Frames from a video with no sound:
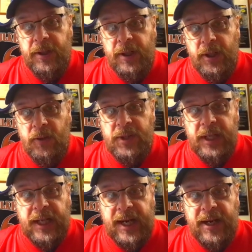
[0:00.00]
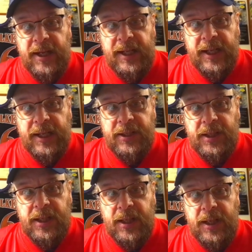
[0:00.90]
using the card and dice
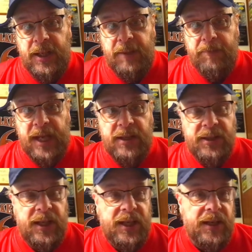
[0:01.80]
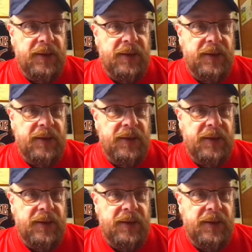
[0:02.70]
basic